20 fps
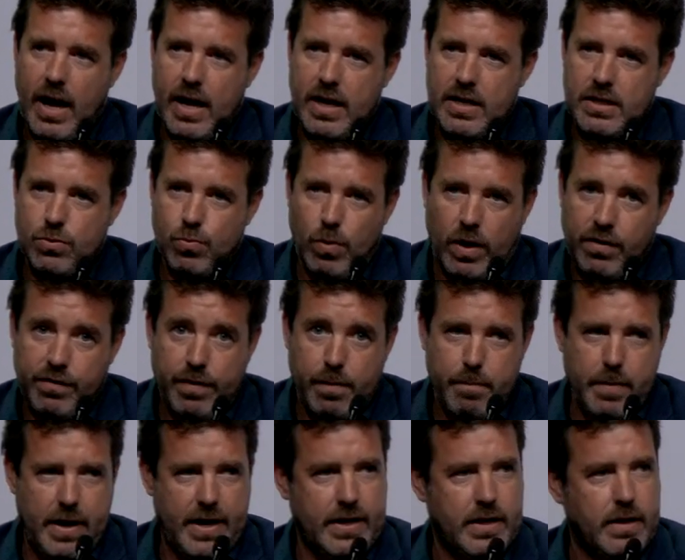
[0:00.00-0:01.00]
as one of the
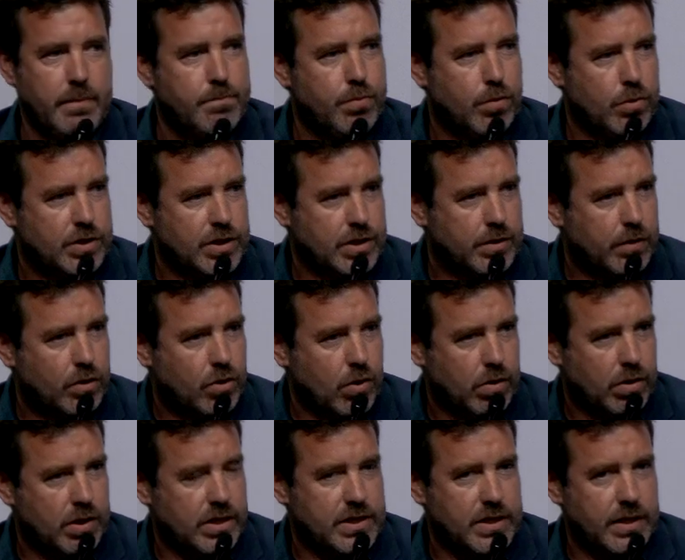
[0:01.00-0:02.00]
main important
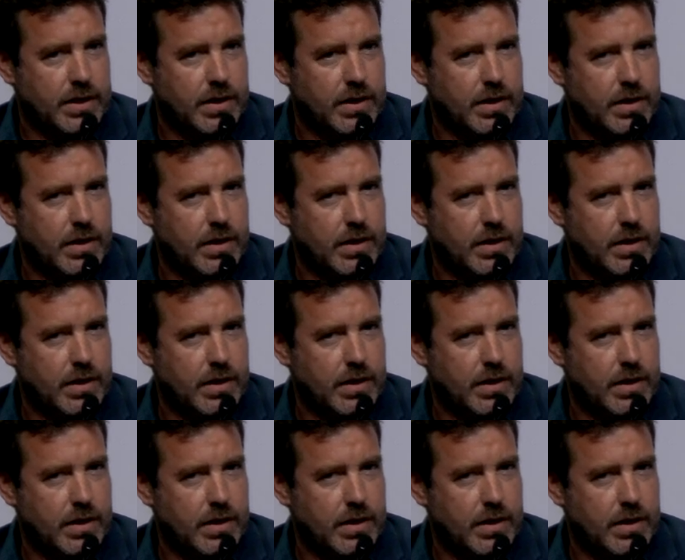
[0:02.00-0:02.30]
congresses in,